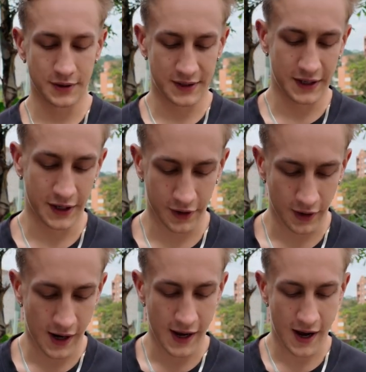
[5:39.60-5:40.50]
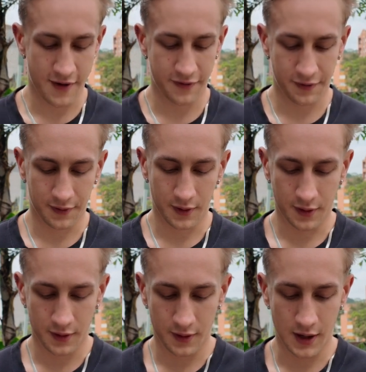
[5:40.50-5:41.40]
you can see here, I have
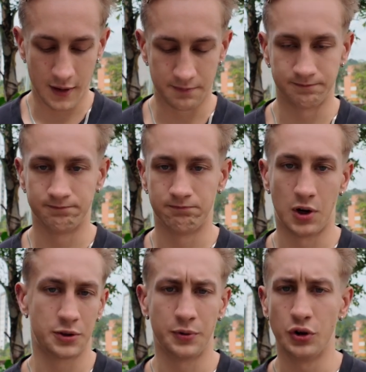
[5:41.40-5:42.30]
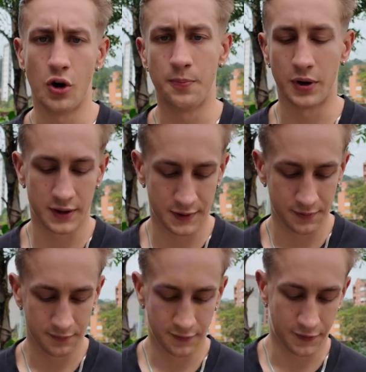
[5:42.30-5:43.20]
um, multiple
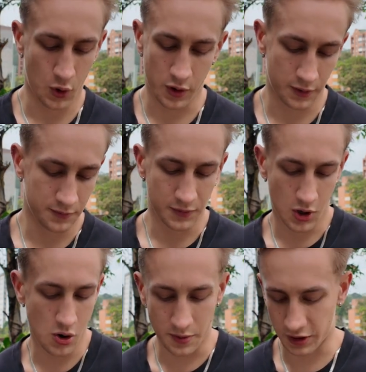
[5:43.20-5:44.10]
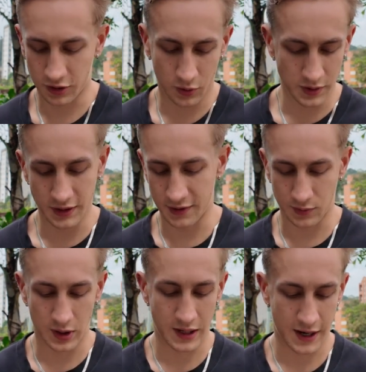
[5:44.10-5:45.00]
notebooks for homework, quizzes,
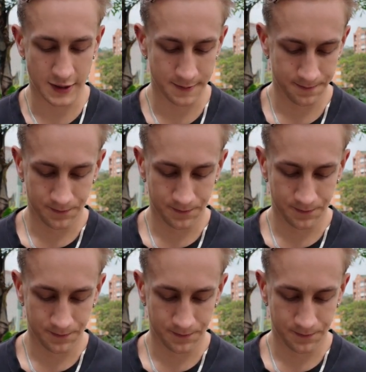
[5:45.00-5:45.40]
whatnot.